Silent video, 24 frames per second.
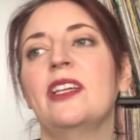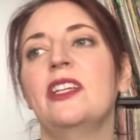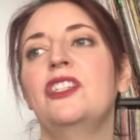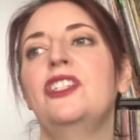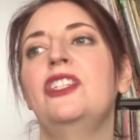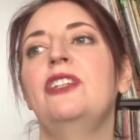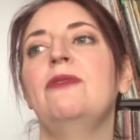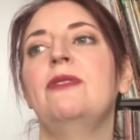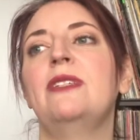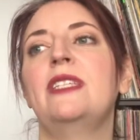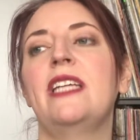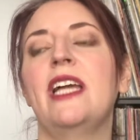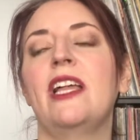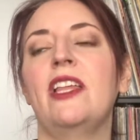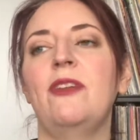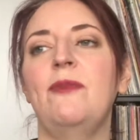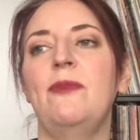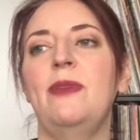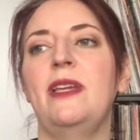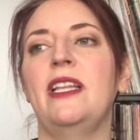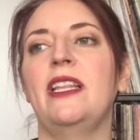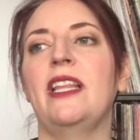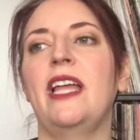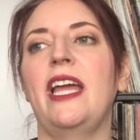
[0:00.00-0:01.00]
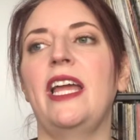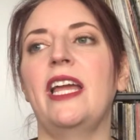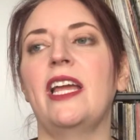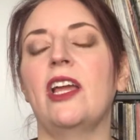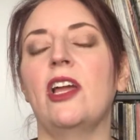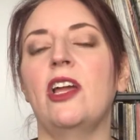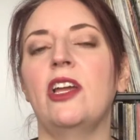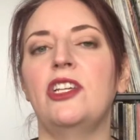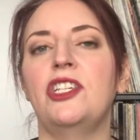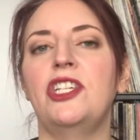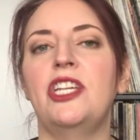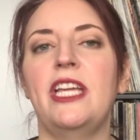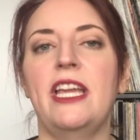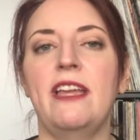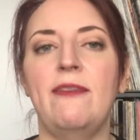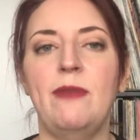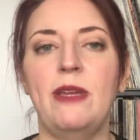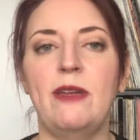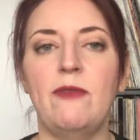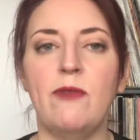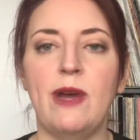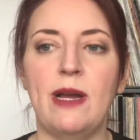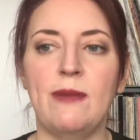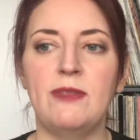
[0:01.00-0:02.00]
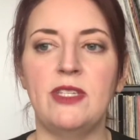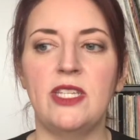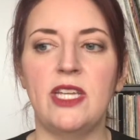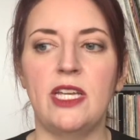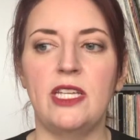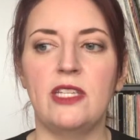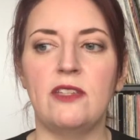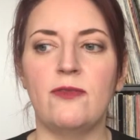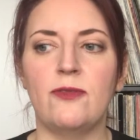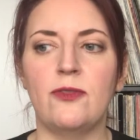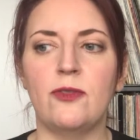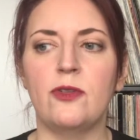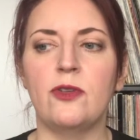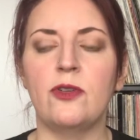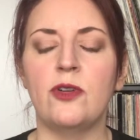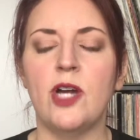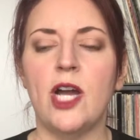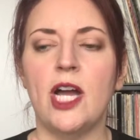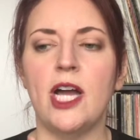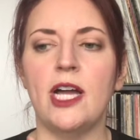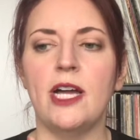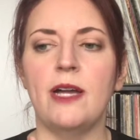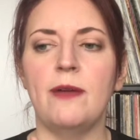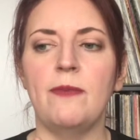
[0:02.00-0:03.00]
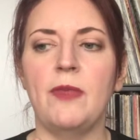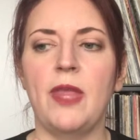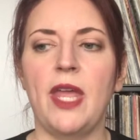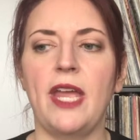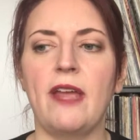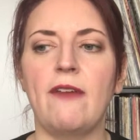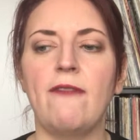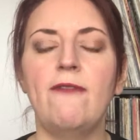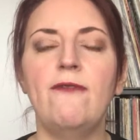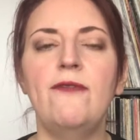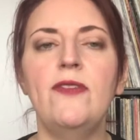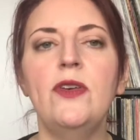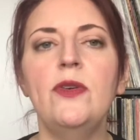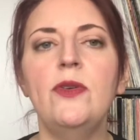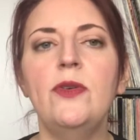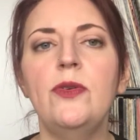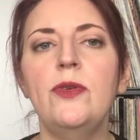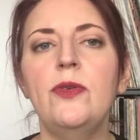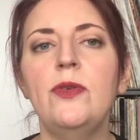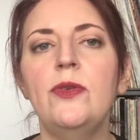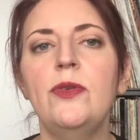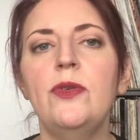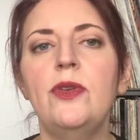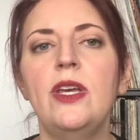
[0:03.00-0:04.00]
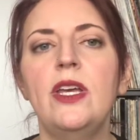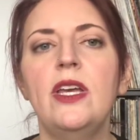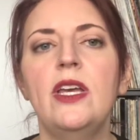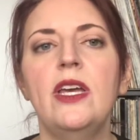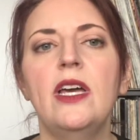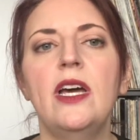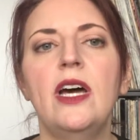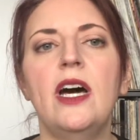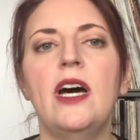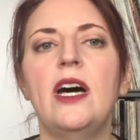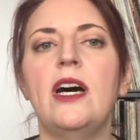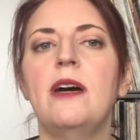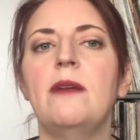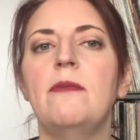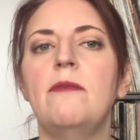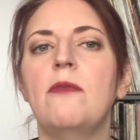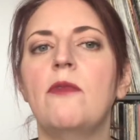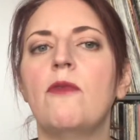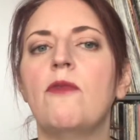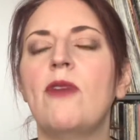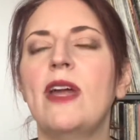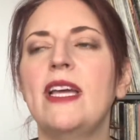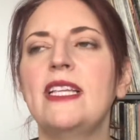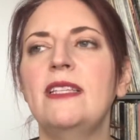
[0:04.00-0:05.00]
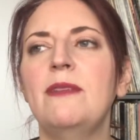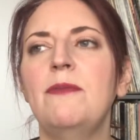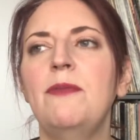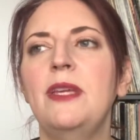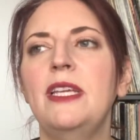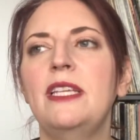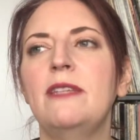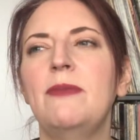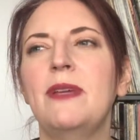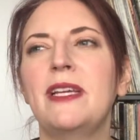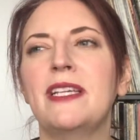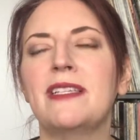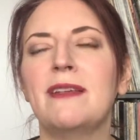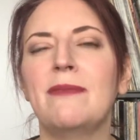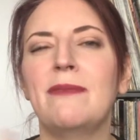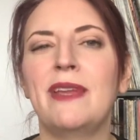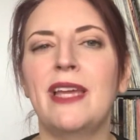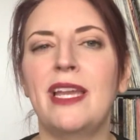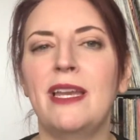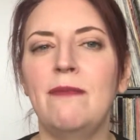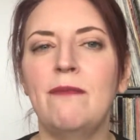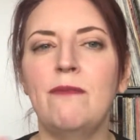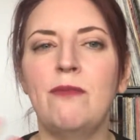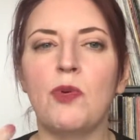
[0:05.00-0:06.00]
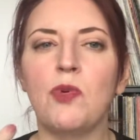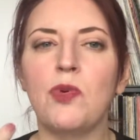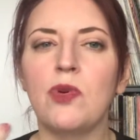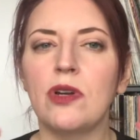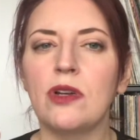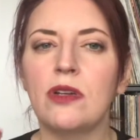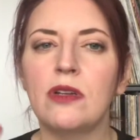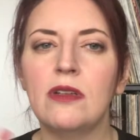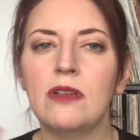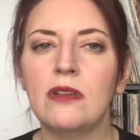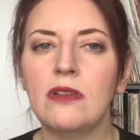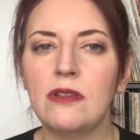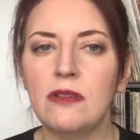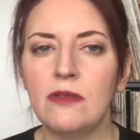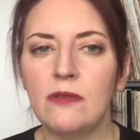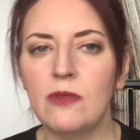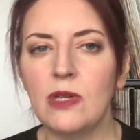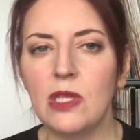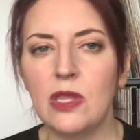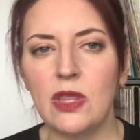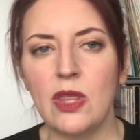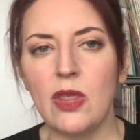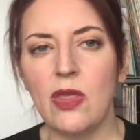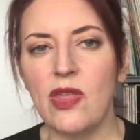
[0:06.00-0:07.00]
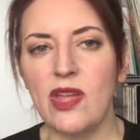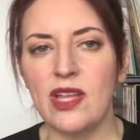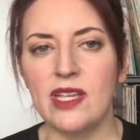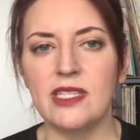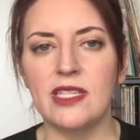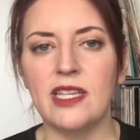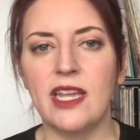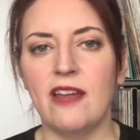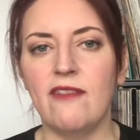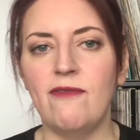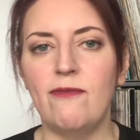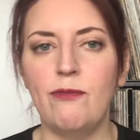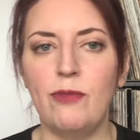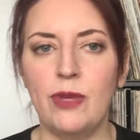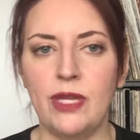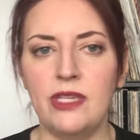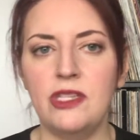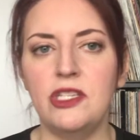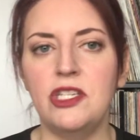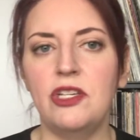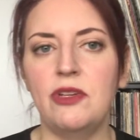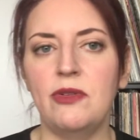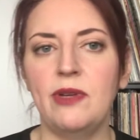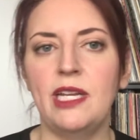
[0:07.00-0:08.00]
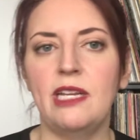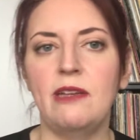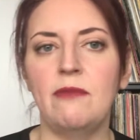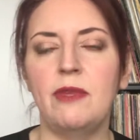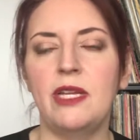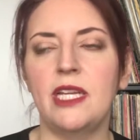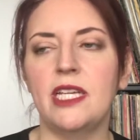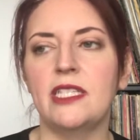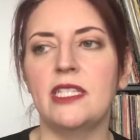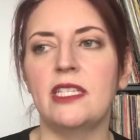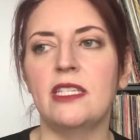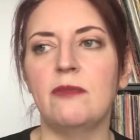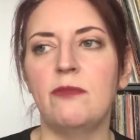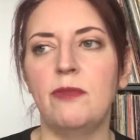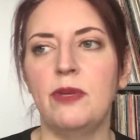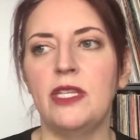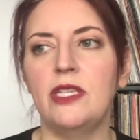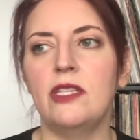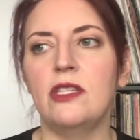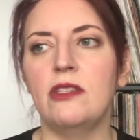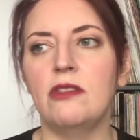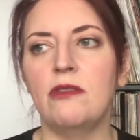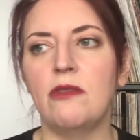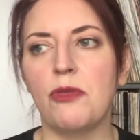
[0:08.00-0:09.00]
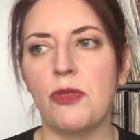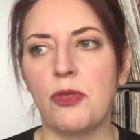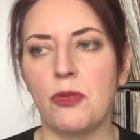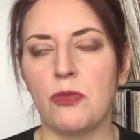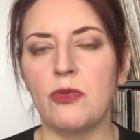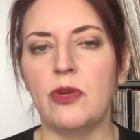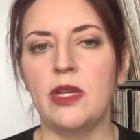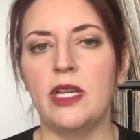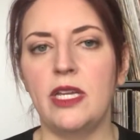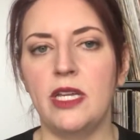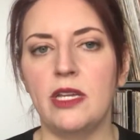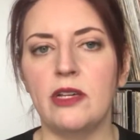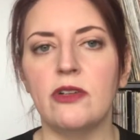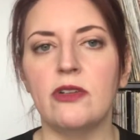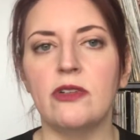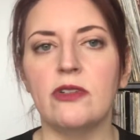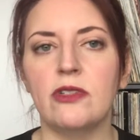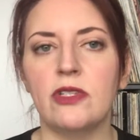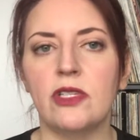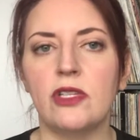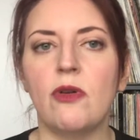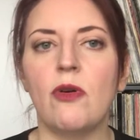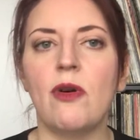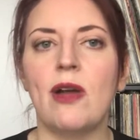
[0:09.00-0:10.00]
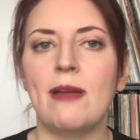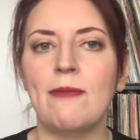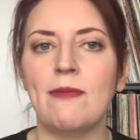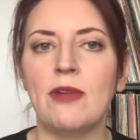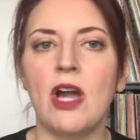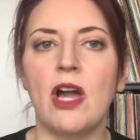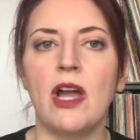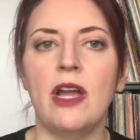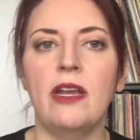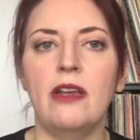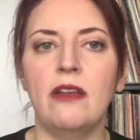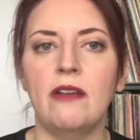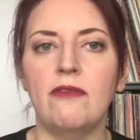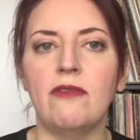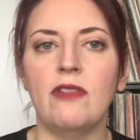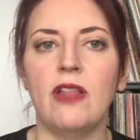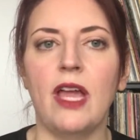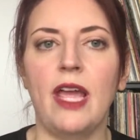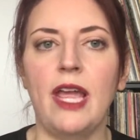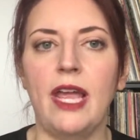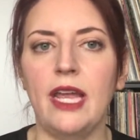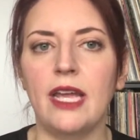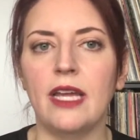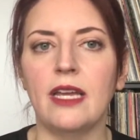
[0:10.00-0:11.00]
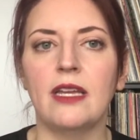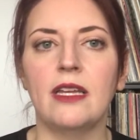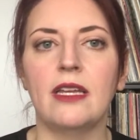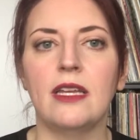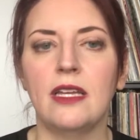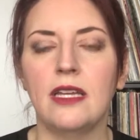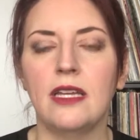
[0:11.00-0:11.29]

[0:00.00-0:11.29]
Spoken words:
she was telling me, like, she gave me websites for, like, food, recipes, because I'm getting bored with the things that I've been doing, because it's been 3 years, so I'm kind of, like,